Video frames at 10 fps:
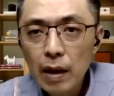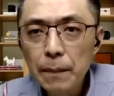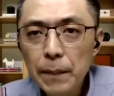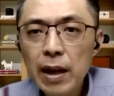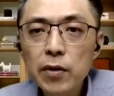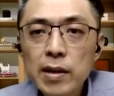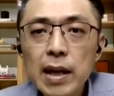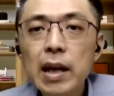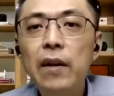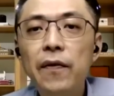Meaning to
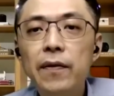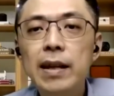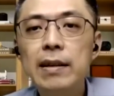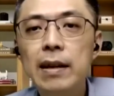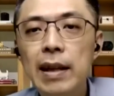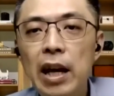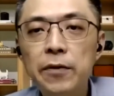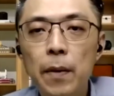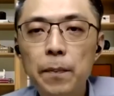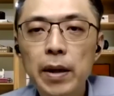say, if there's a large
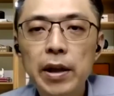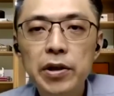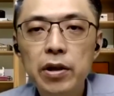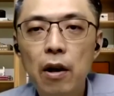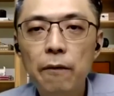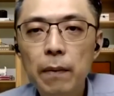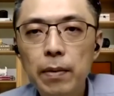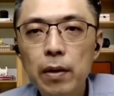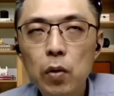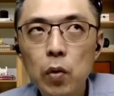population of
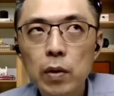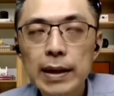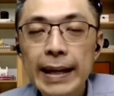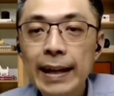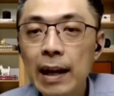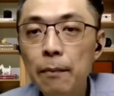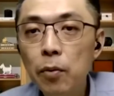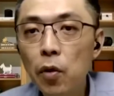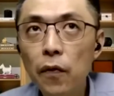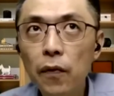people whose income
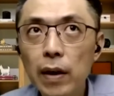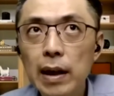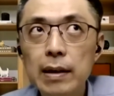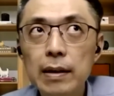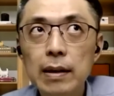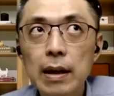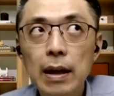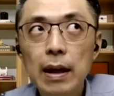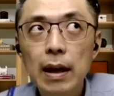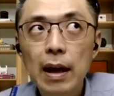growth is
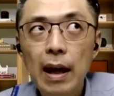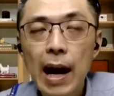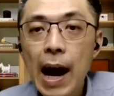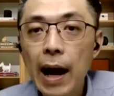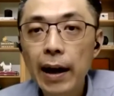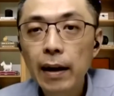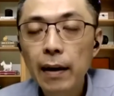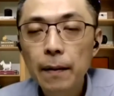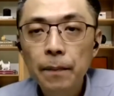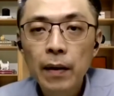high,
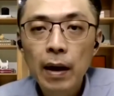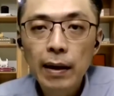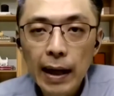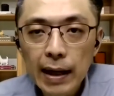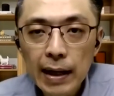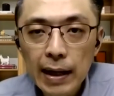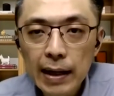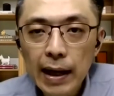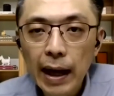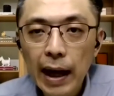technically
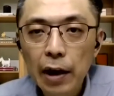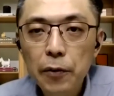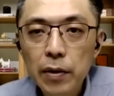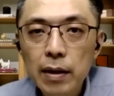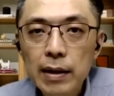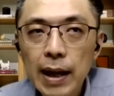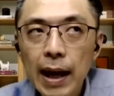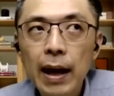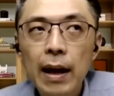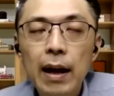the area
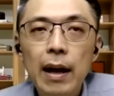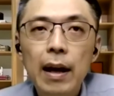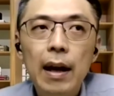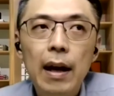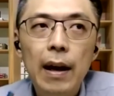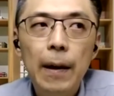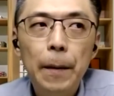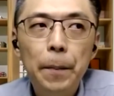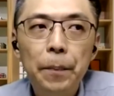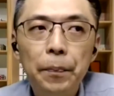there,
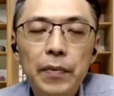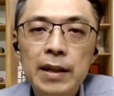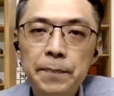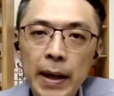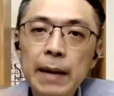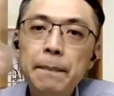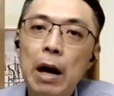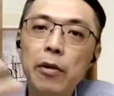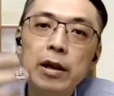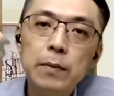the spending
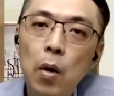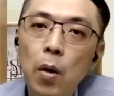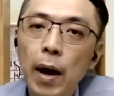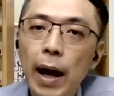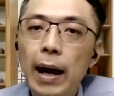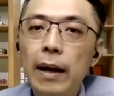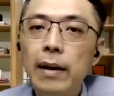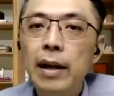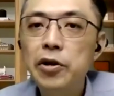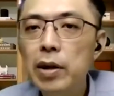power is more, and
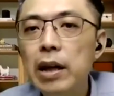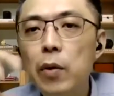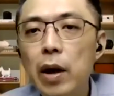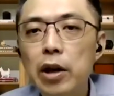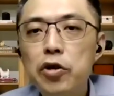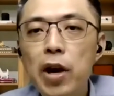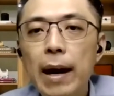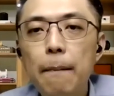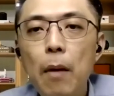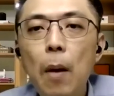naturally it will
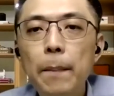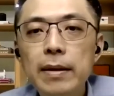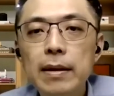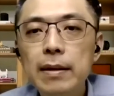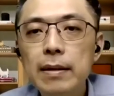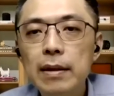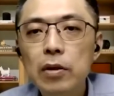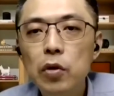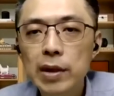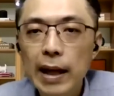attract more businesses
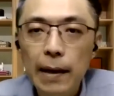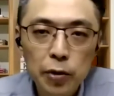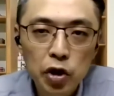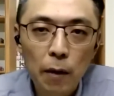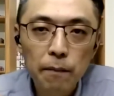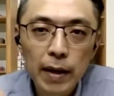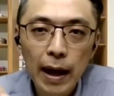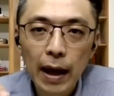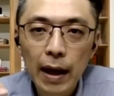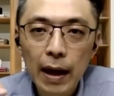to set up shop
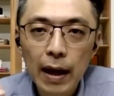there.